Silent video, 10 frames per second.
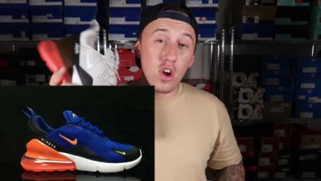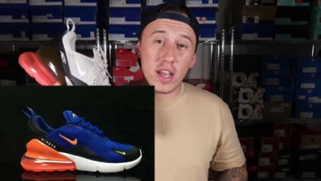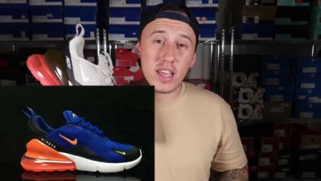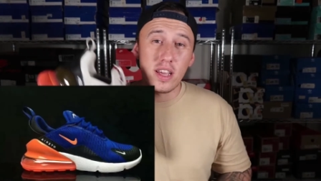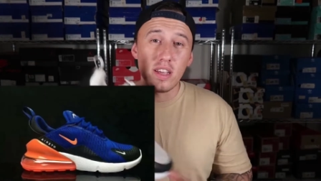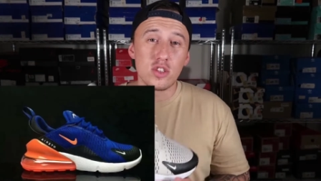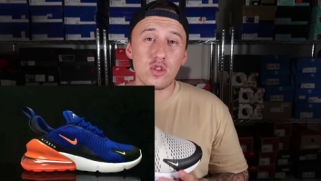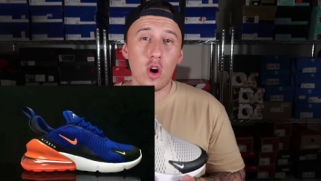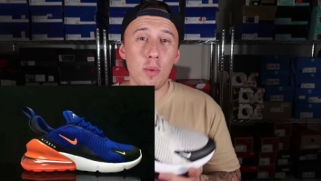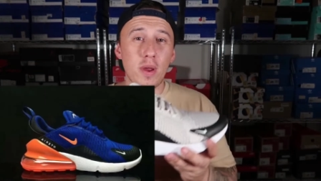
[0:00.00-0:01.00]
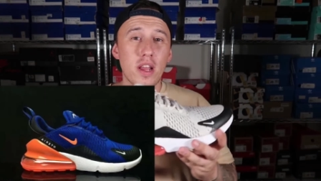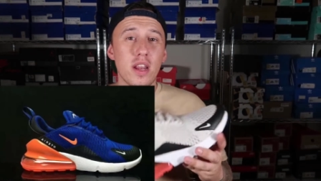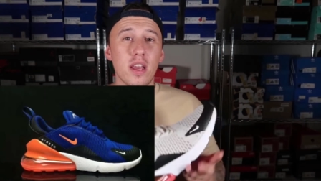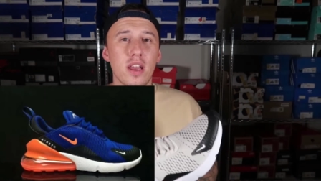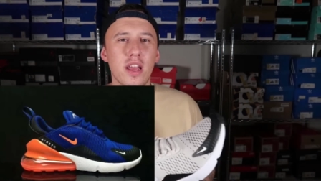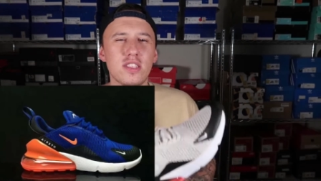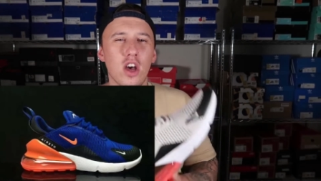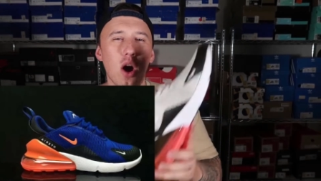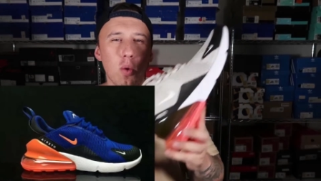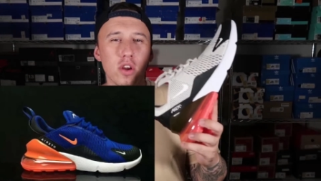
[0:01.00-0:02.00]
Nike is dropping,
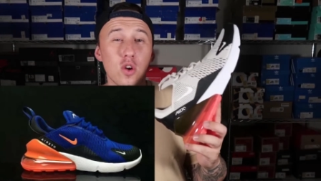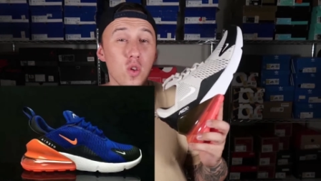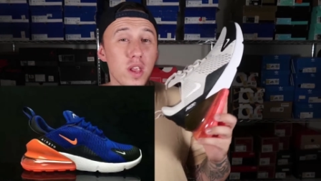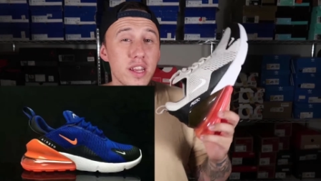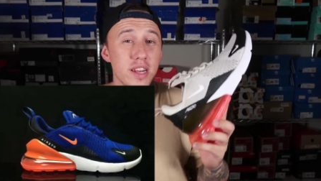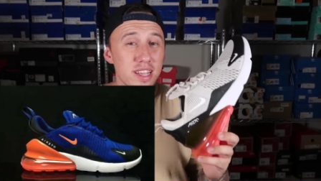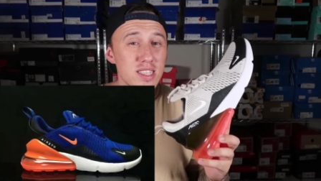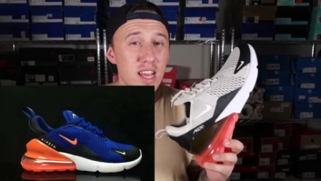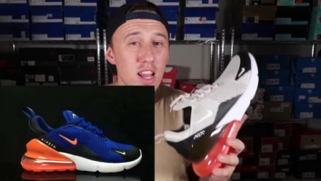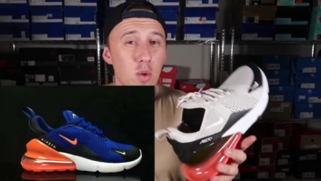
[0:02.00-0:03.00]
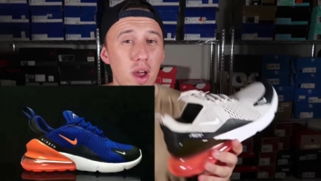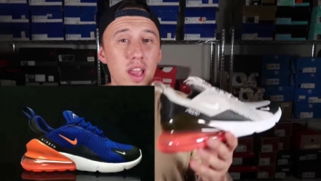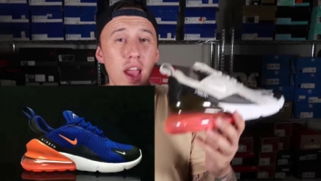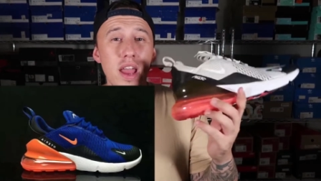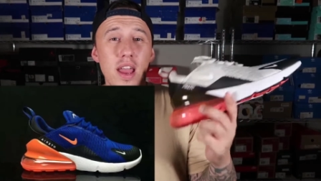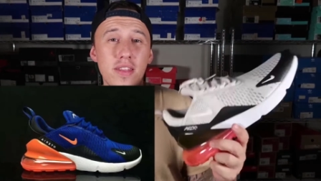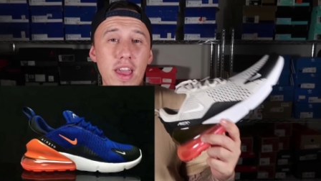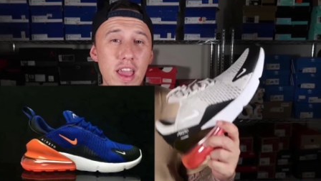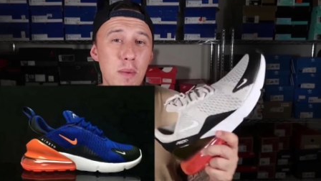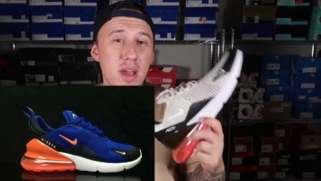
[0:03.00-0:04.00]
I want to call it a Knicks colorway in
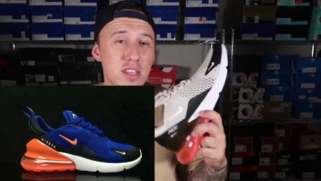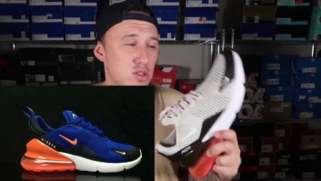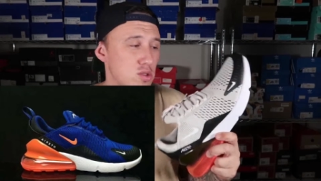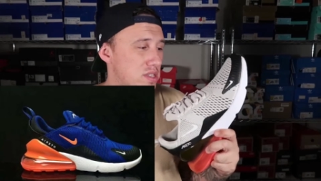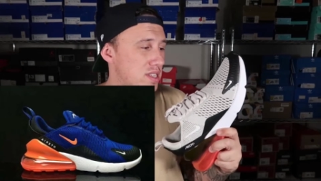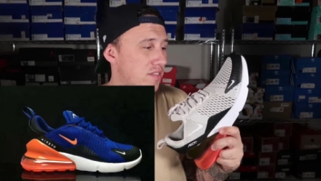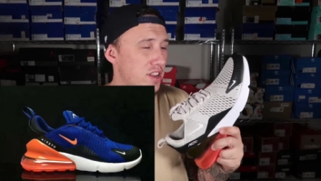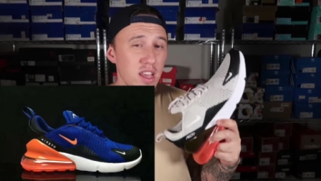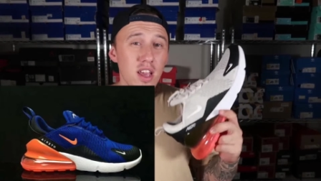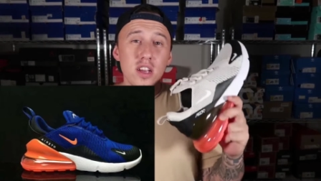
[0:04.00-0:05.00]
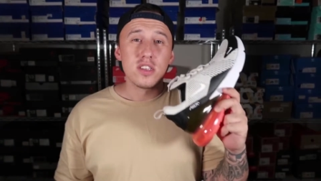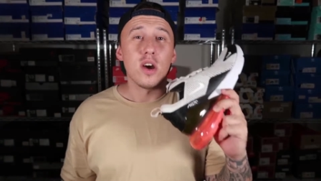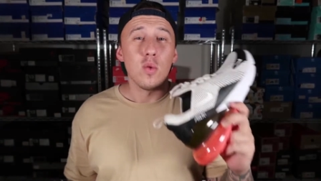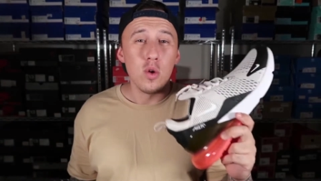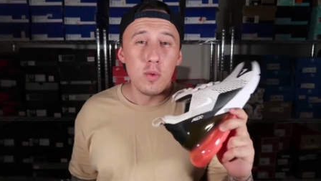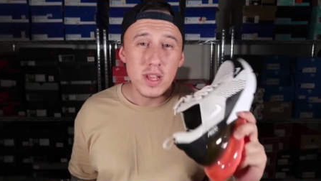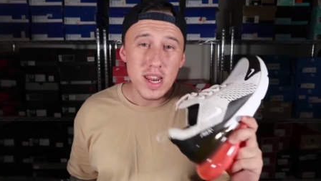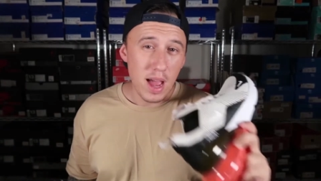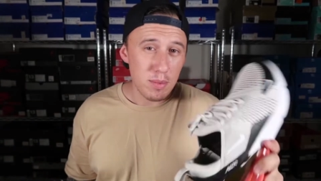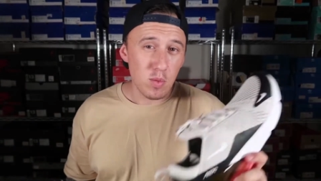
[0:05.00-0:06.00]
the Air Max 270, so we'll be
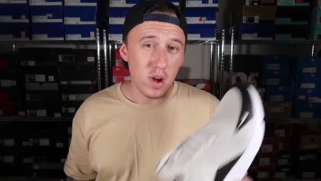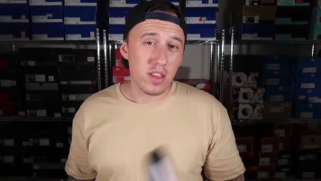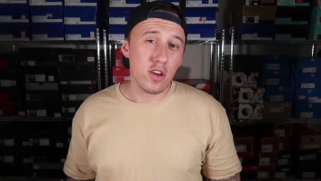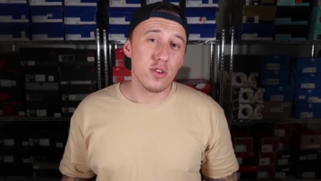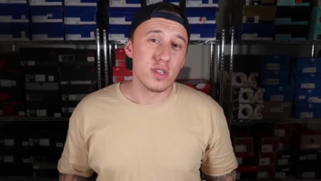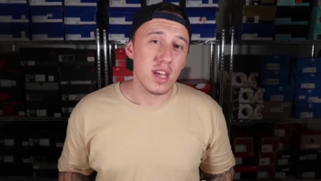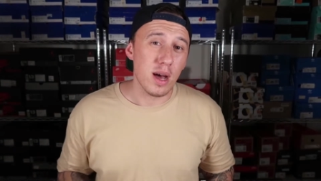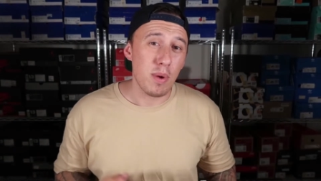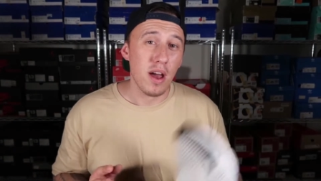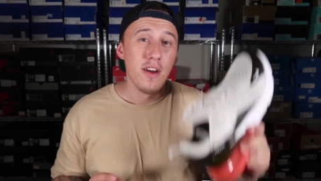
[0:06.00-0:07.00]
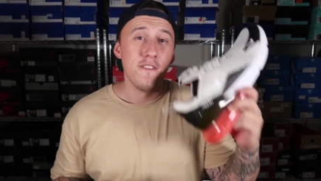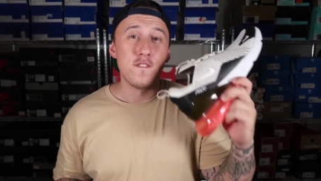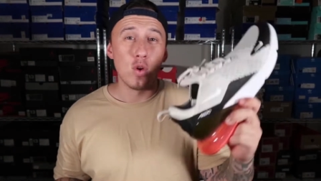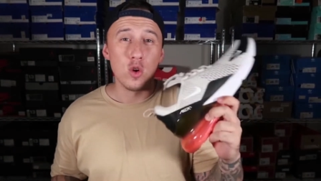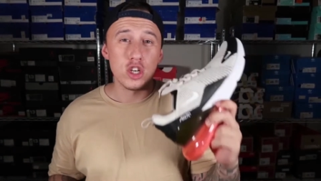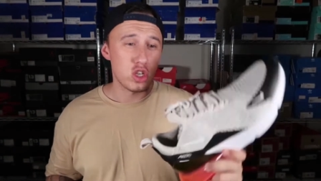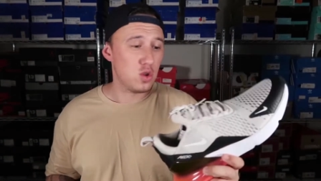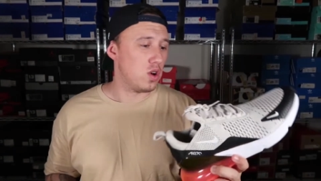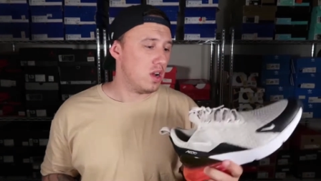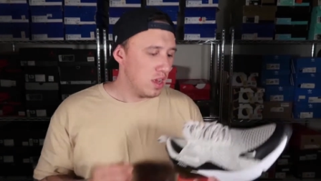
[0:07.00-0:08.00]
nabbing one of those up for
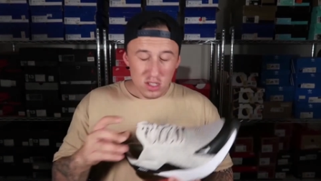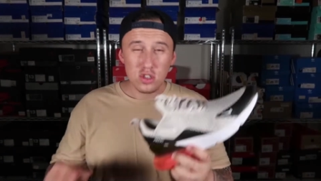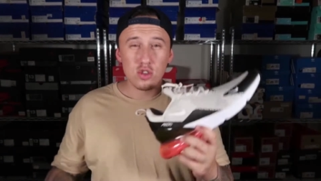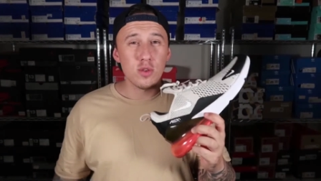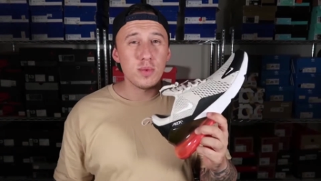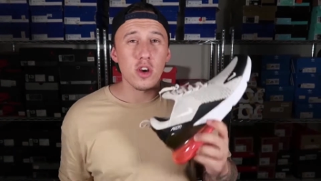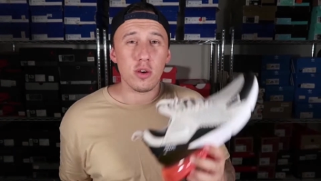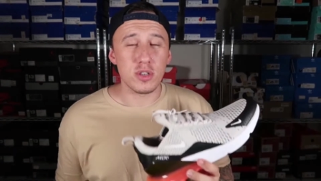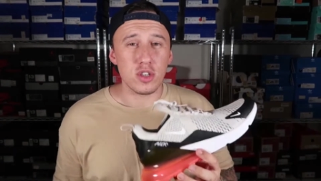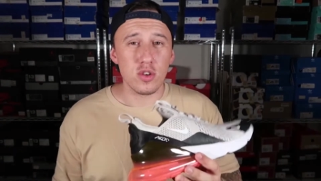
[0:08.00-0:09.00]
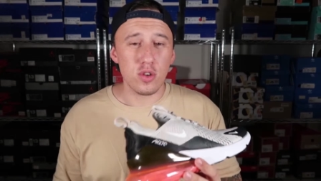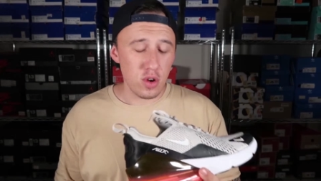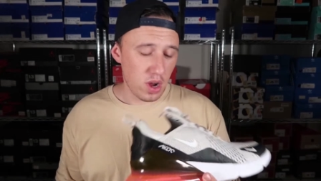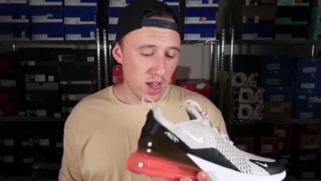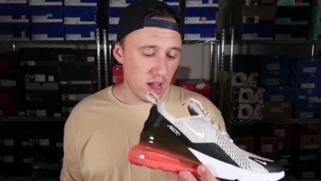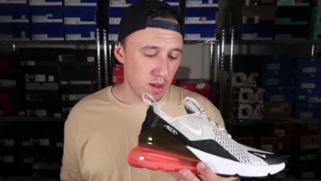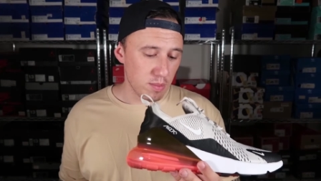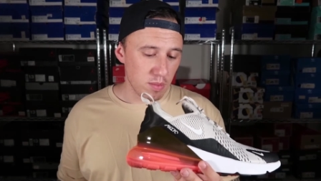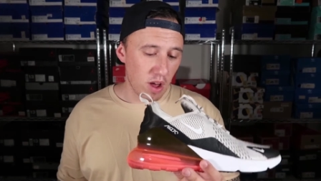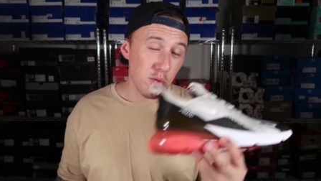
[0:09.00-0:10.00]
sure. Super dope shoe.
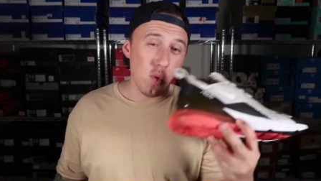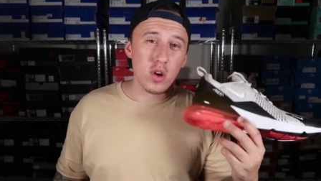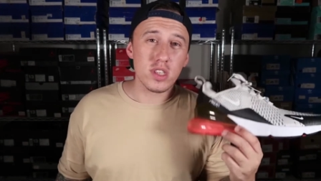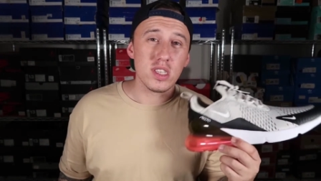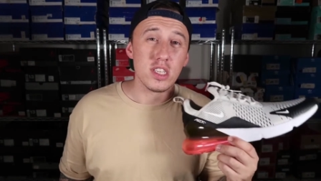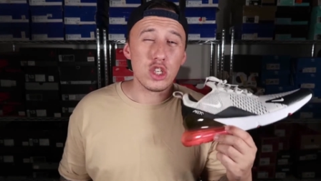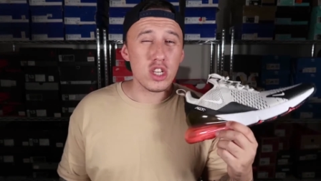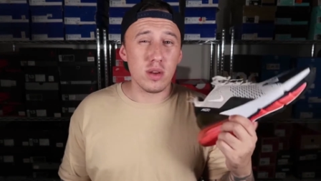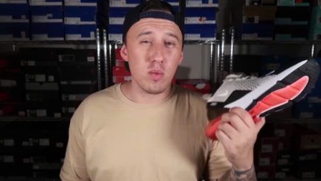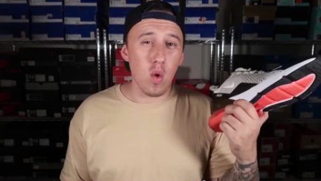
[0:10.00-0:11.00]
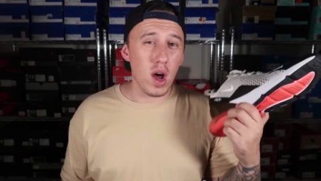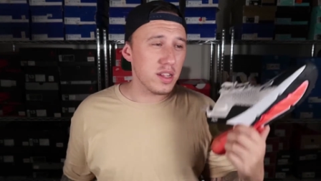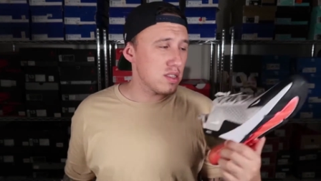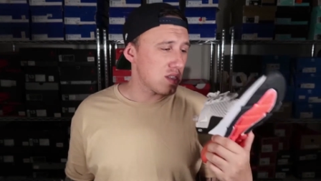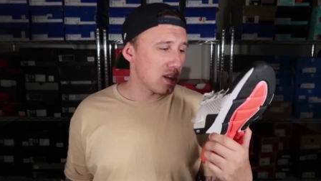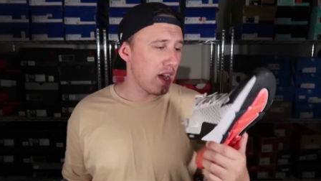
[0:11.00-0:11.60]
I've worn it to the gym once.